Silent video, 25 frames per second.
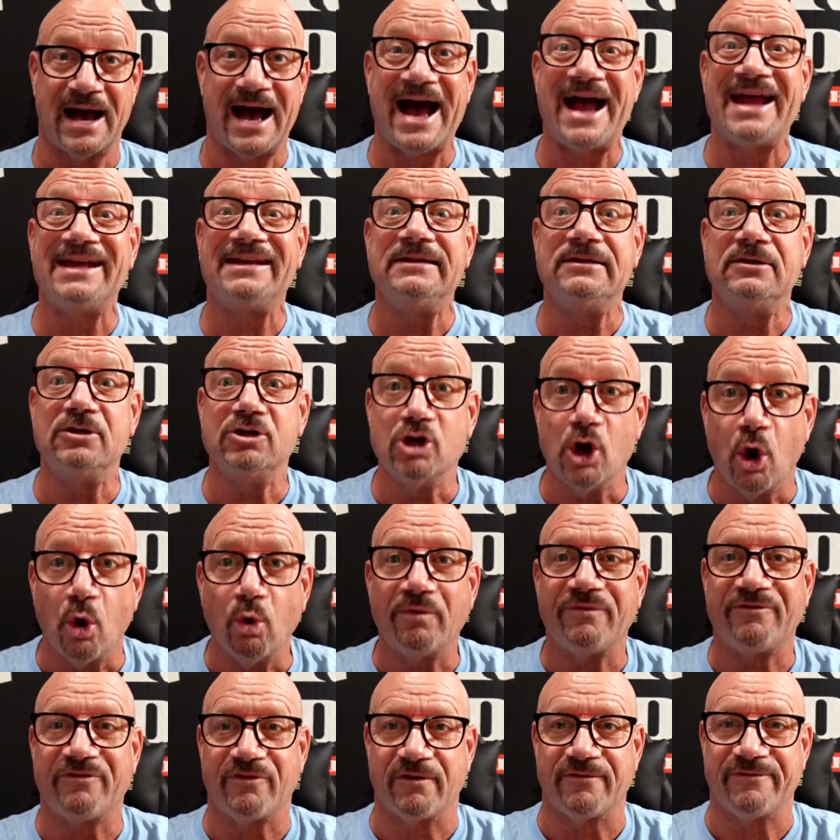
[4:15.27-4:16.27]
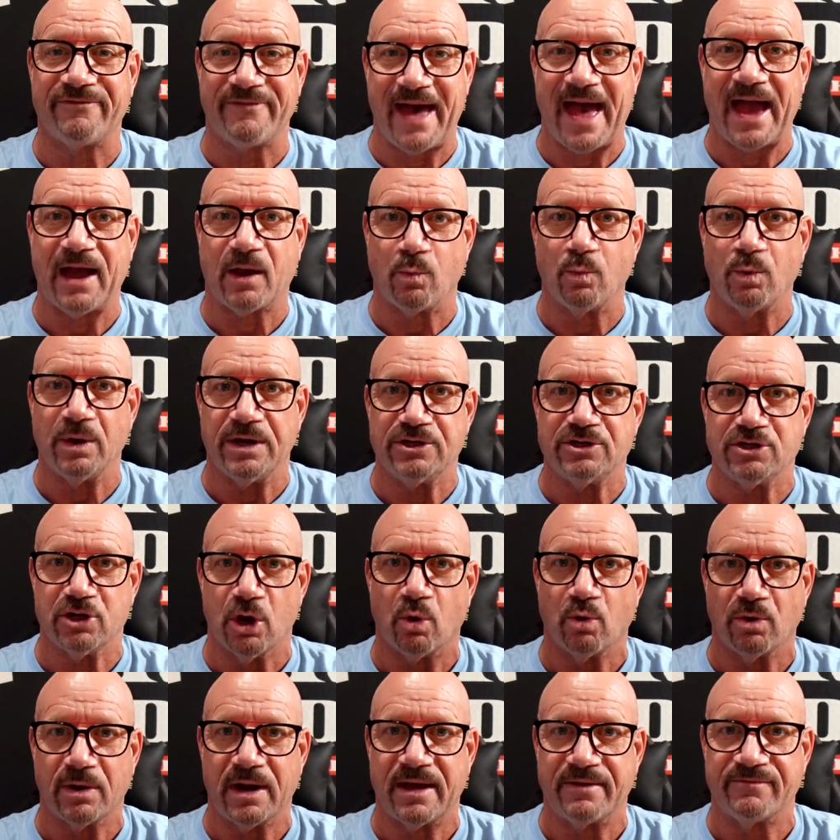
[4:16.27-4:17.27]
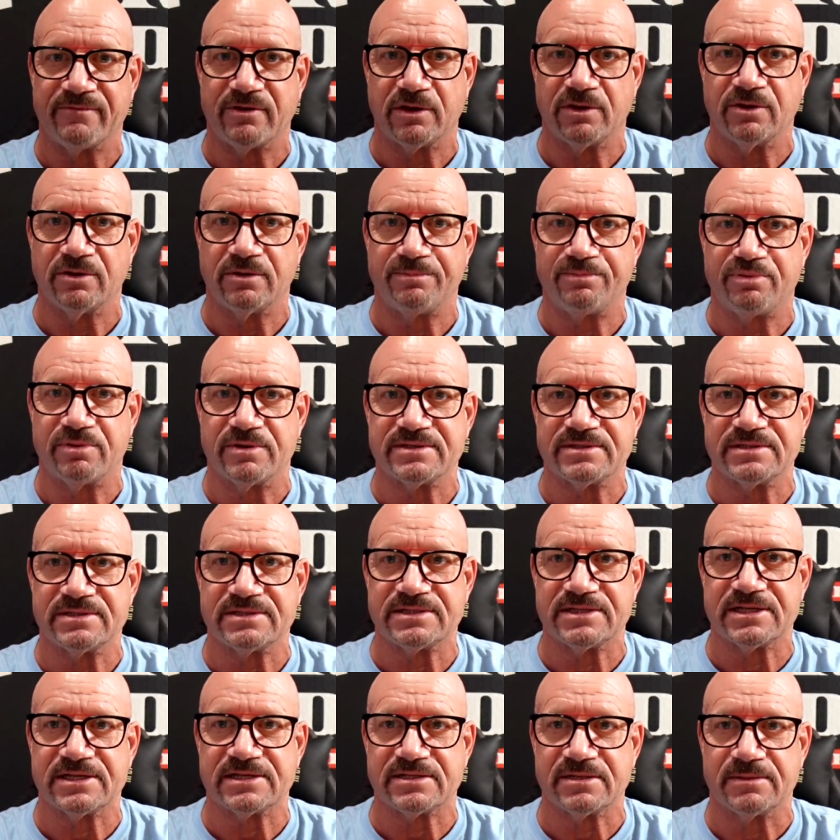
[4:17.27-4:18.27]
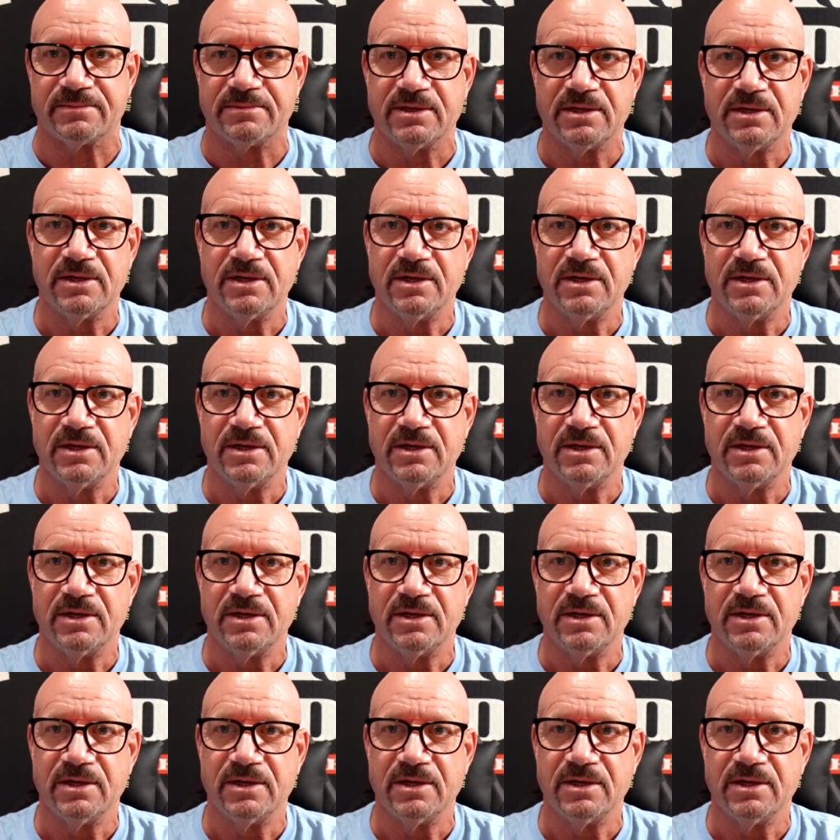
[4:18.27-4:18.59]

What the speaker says: I know for a fact we don't have a good prison system,